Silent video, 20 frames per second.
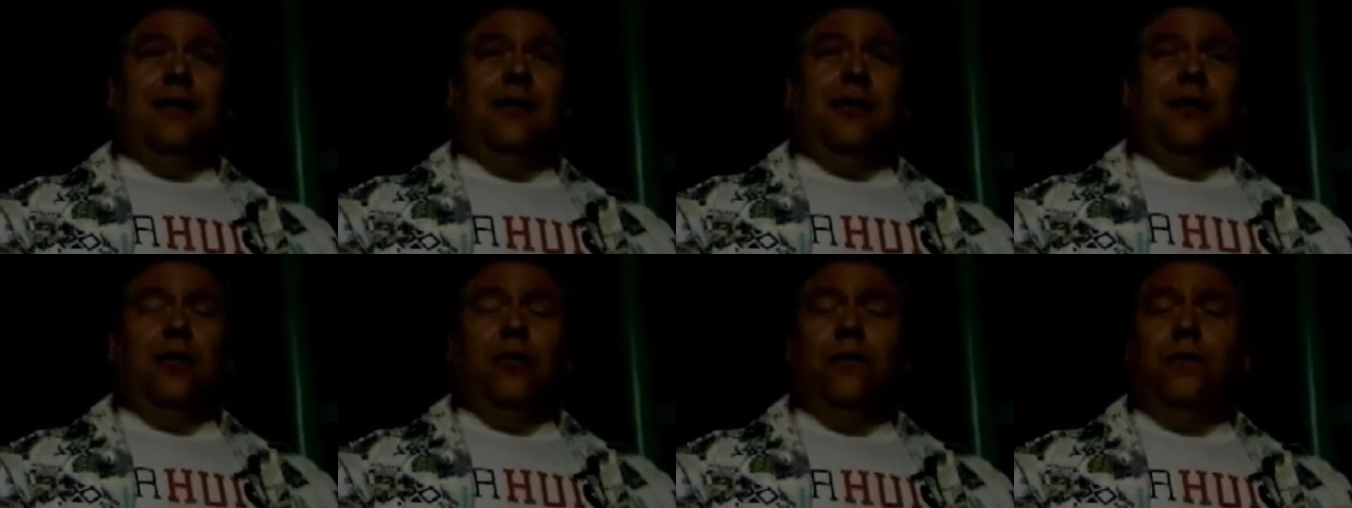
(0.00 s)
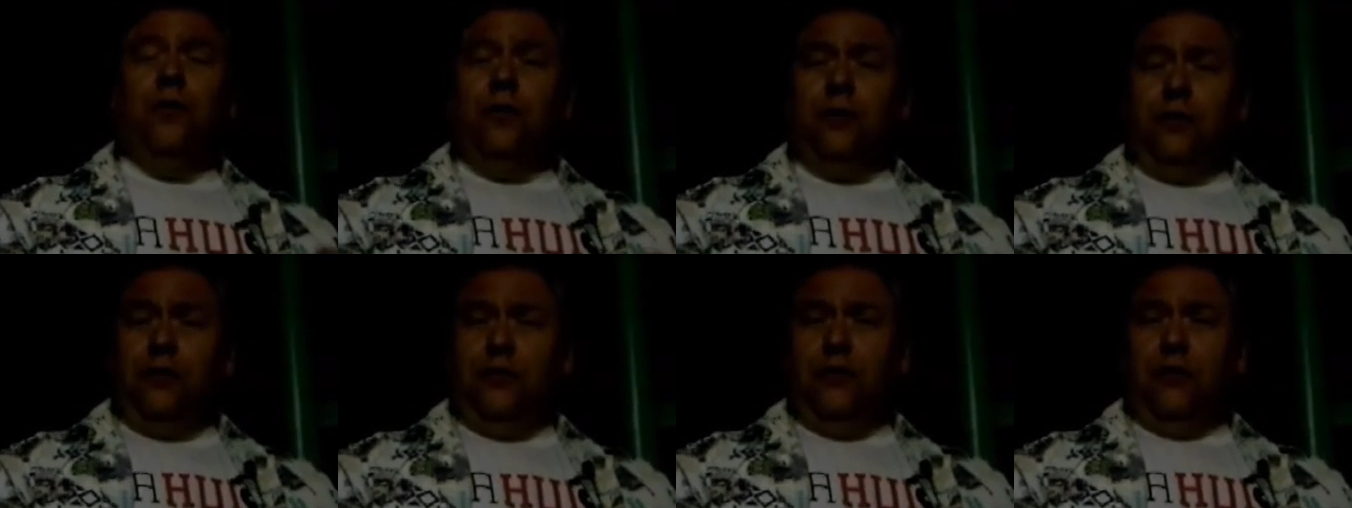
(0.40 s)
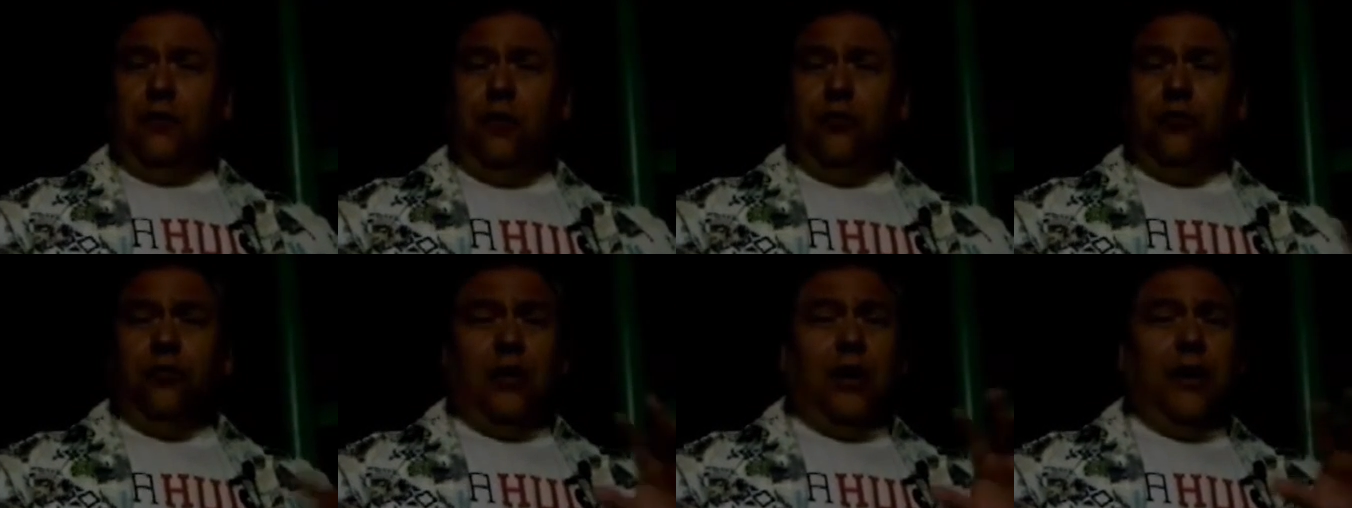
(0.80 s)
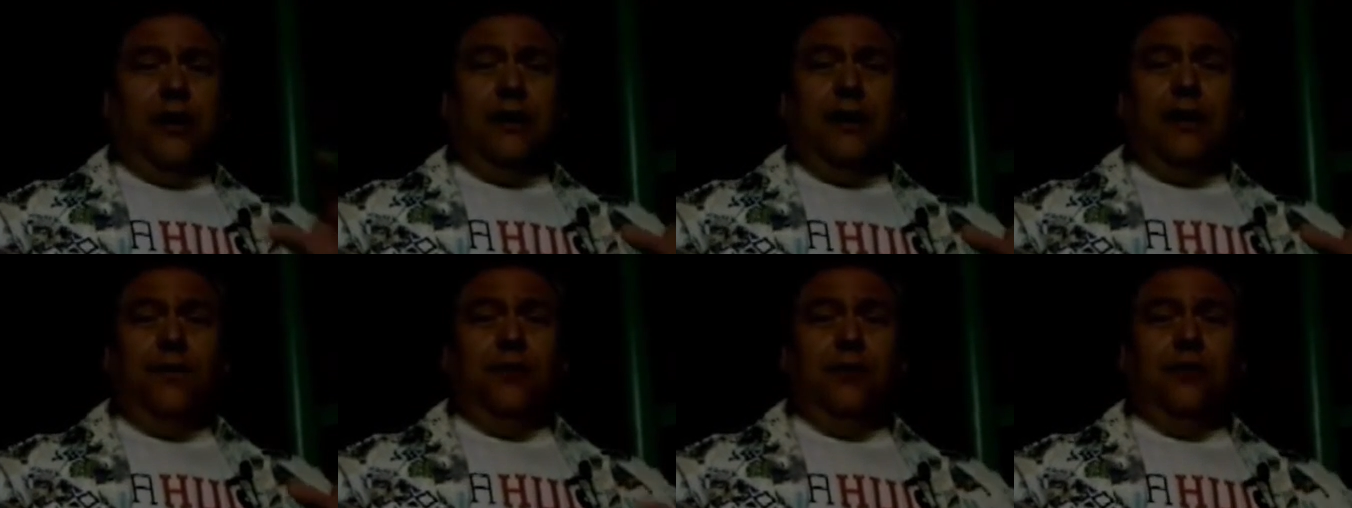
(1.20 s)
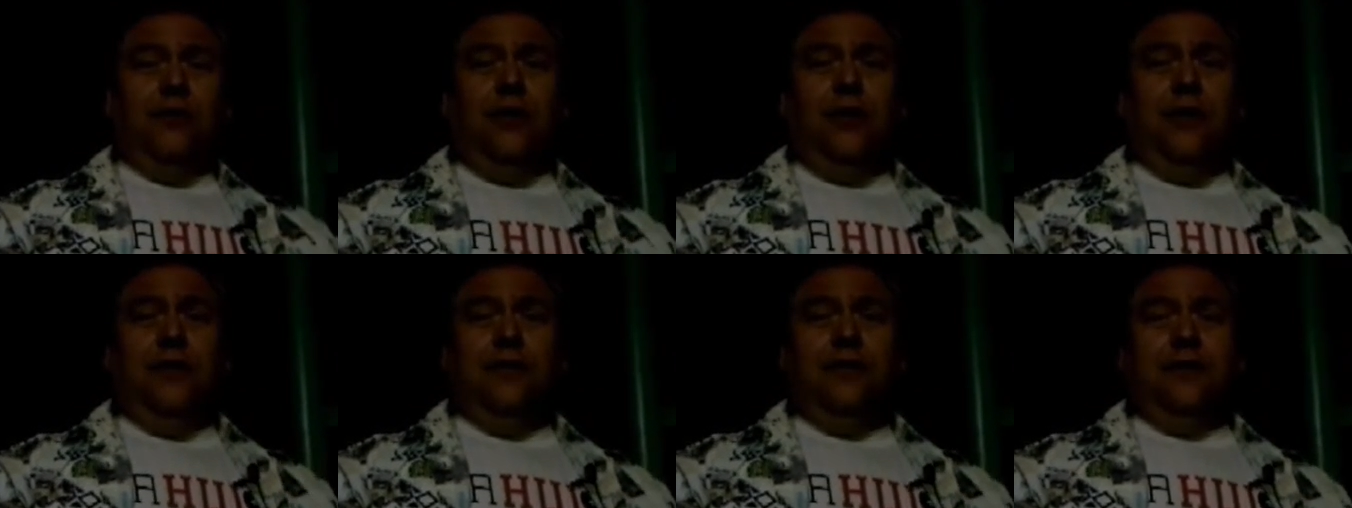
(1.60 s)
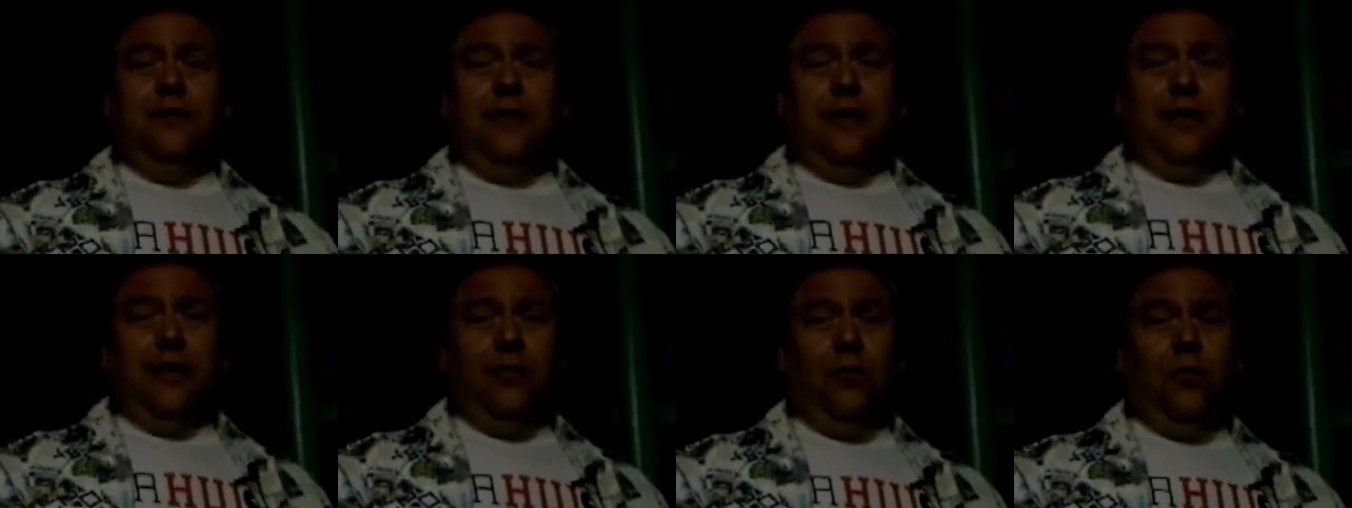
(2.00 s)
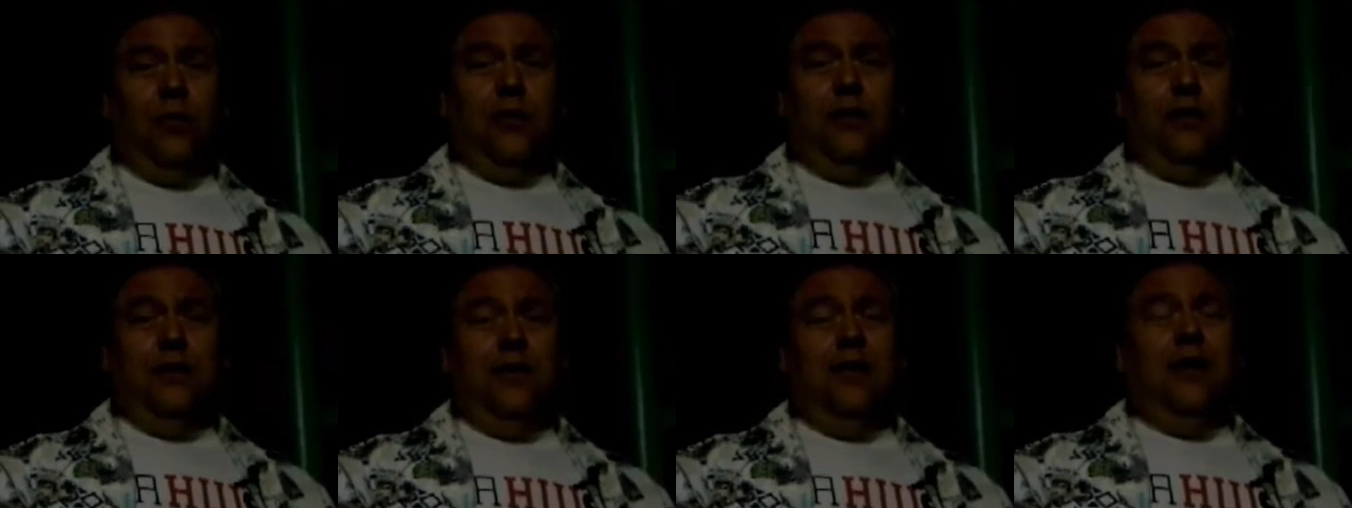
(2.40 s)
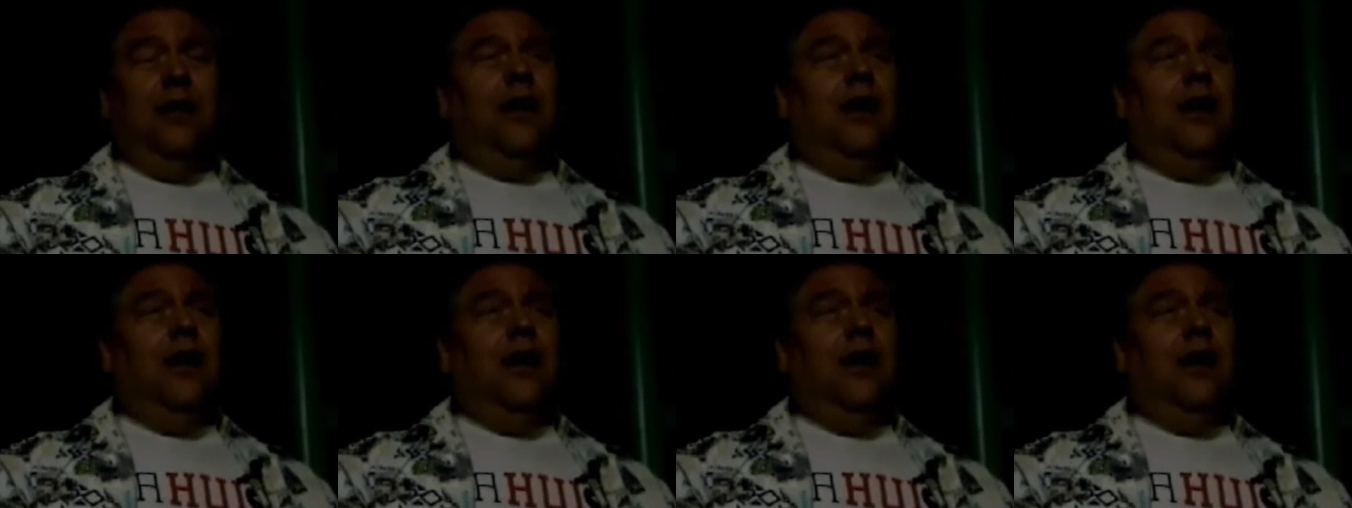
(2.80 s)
You know, full disclosure, I never saw the second one.